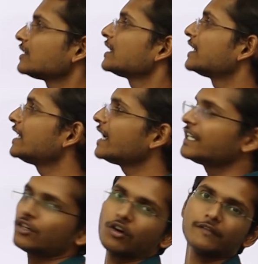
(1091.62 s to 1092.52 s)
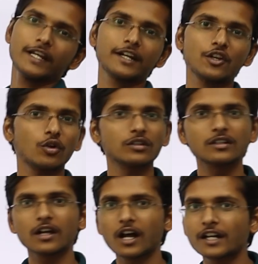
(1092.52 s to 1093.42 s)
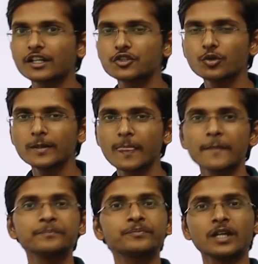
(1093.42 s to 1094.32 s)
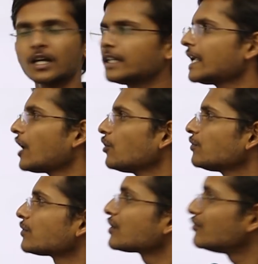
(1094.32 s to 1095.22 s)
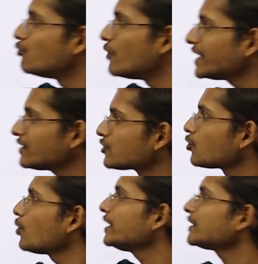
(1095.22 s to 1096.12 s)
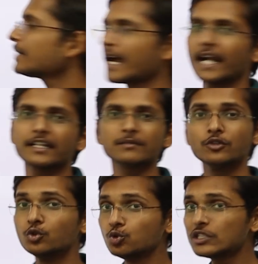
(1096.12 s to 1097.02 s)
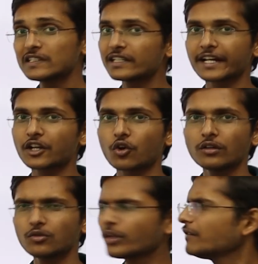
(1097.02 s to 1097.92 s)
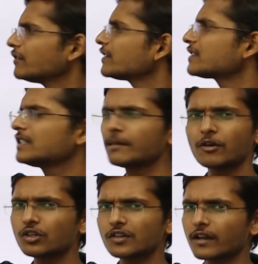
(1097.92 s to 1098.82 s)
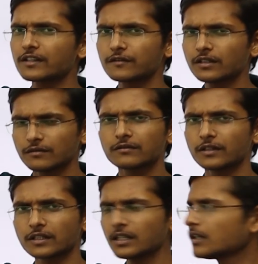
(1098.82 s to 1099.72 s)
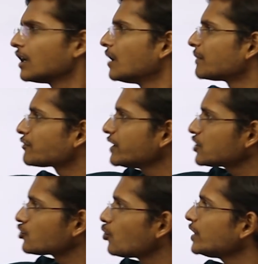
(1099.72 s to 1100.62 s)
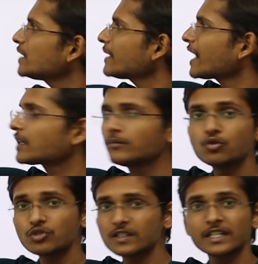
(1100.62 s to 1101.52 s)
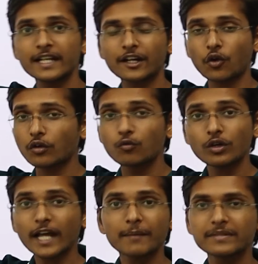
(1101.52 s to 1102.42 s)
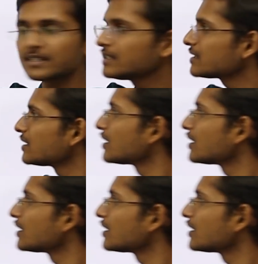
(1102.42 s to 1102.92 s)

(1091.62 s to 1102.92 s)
the gaining of electron. Understood? Now, when sodium atom loses electron, okay, we will see about the transfer further, but when sodium atom loses the electron, what happens is,